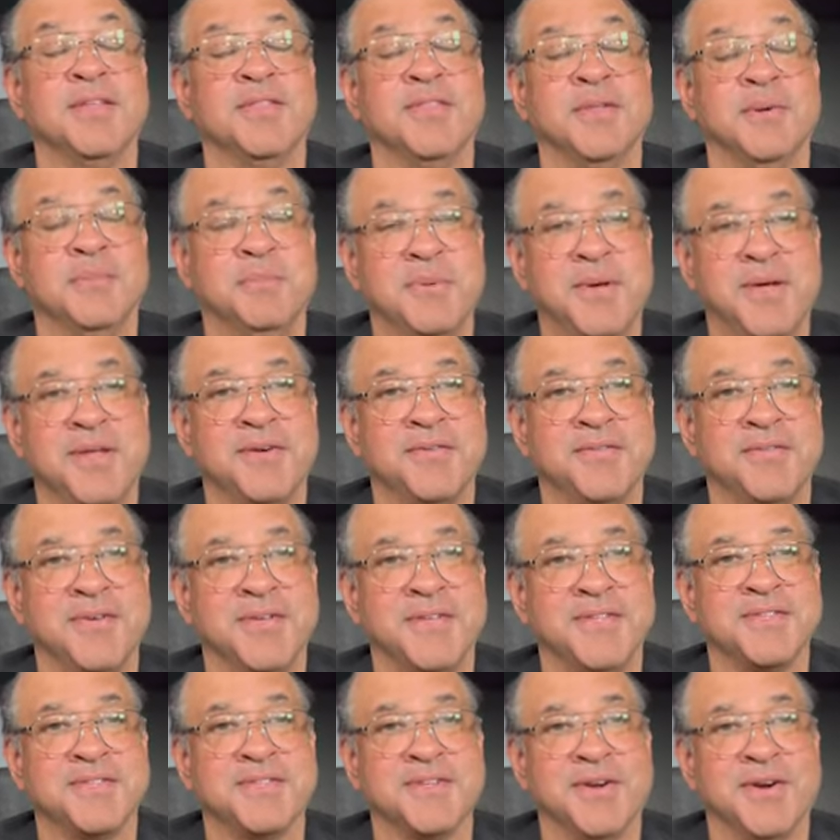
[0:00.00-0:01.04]
the
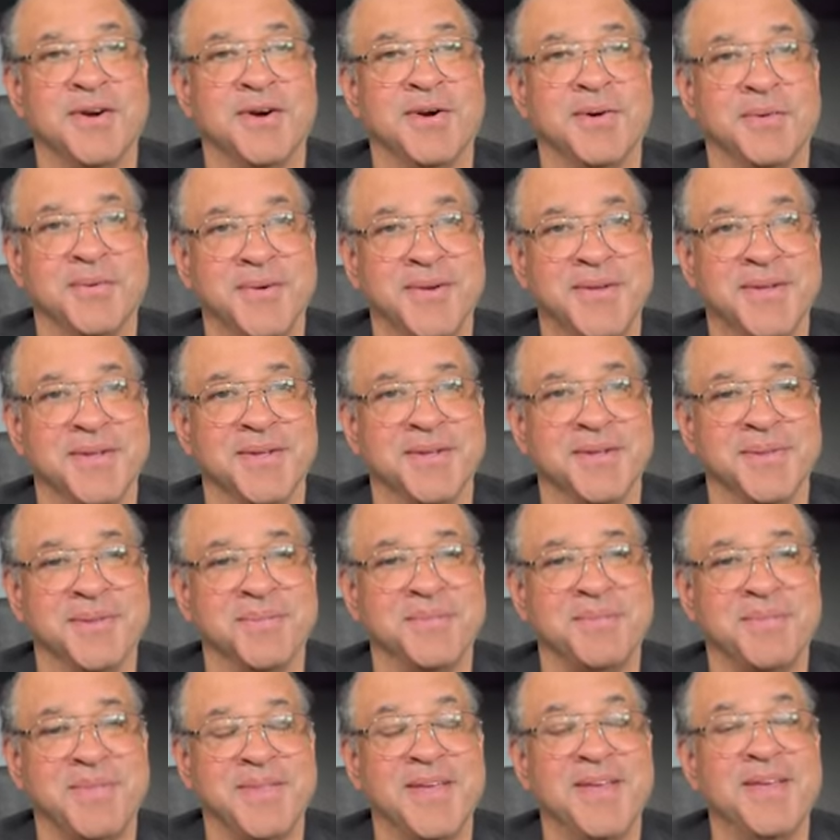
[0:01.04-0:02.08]
benefits are real.
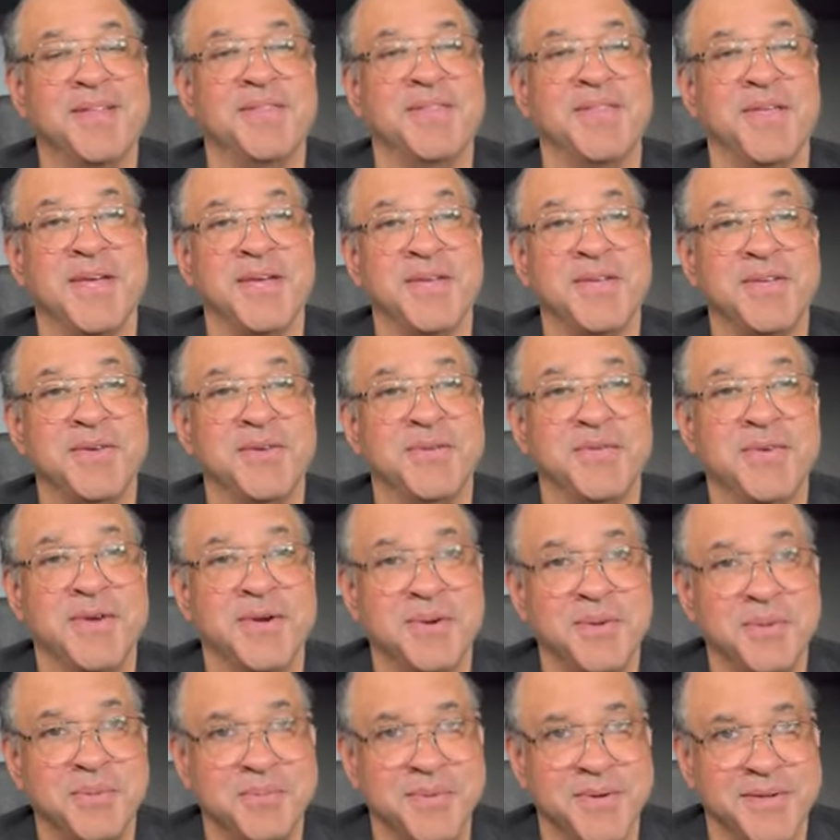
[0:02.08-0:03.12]
Thank you
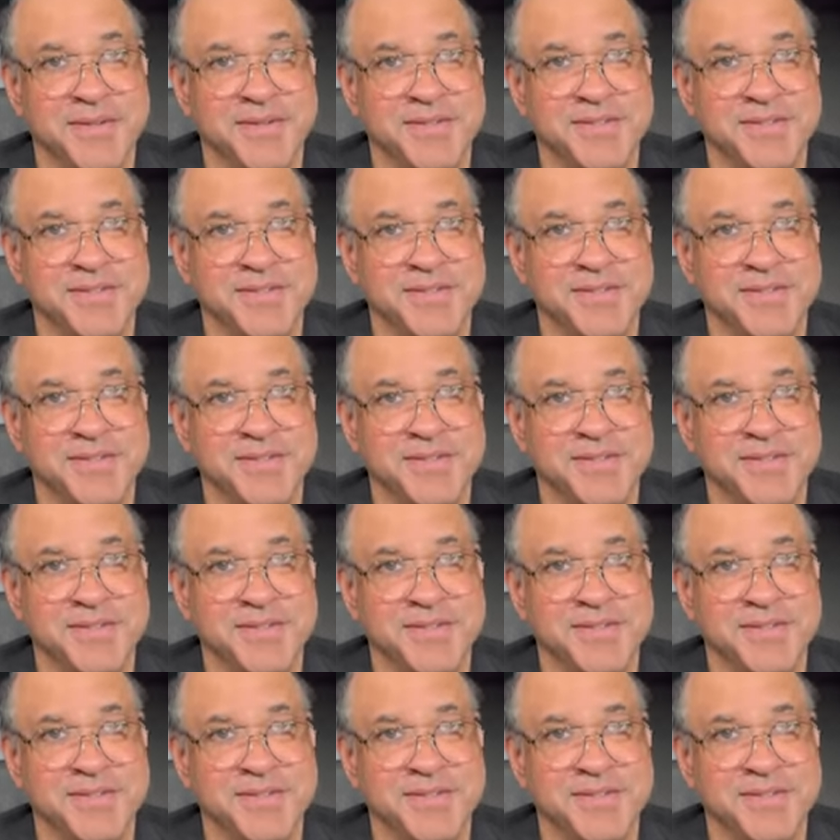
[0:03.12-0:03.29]
very much.